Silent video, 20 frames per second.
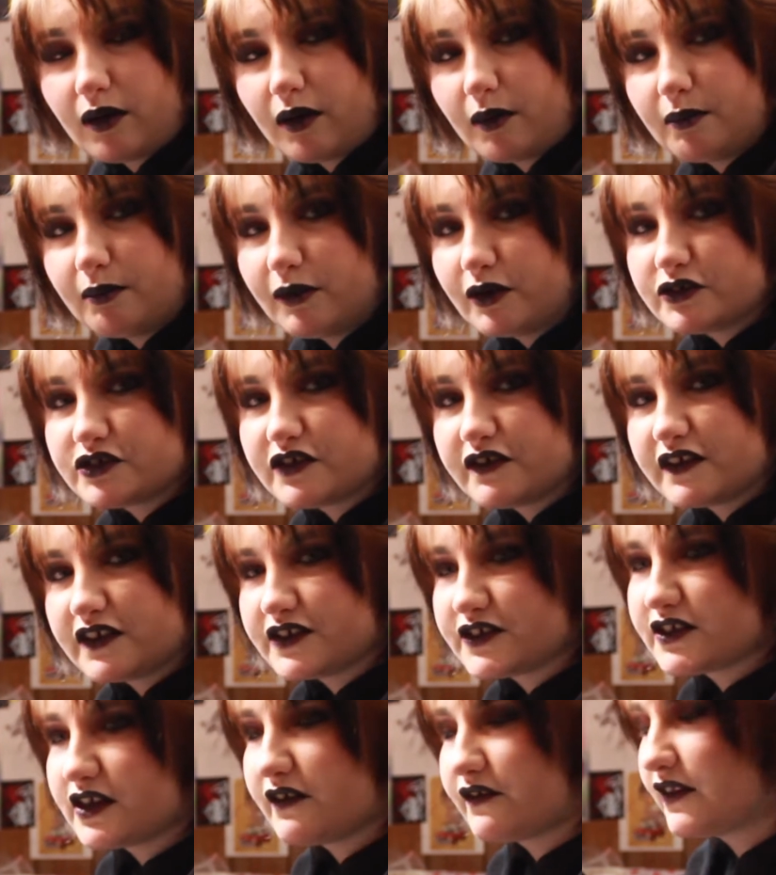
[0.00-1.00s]
most of this
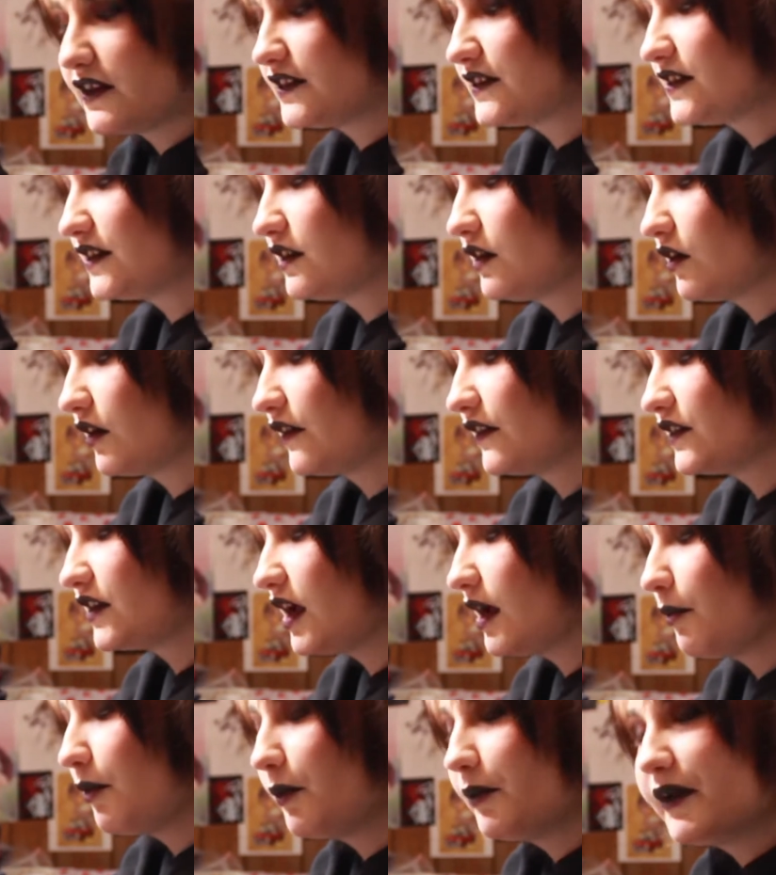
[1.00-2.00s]
stuff that's sitting here on the
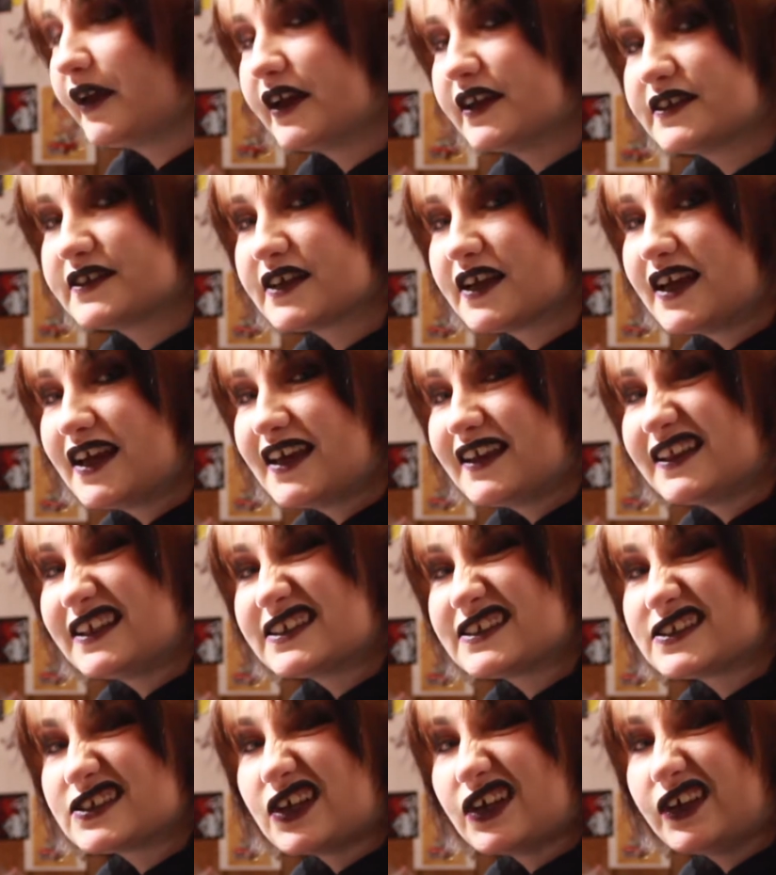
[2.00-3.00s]
table, because
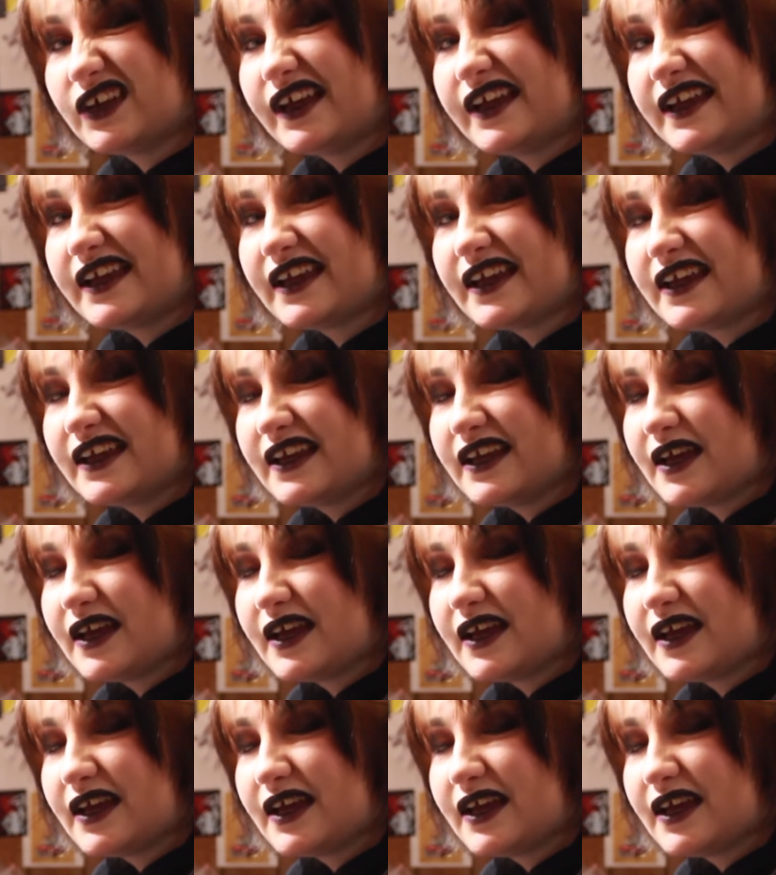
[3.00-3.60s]
this is all like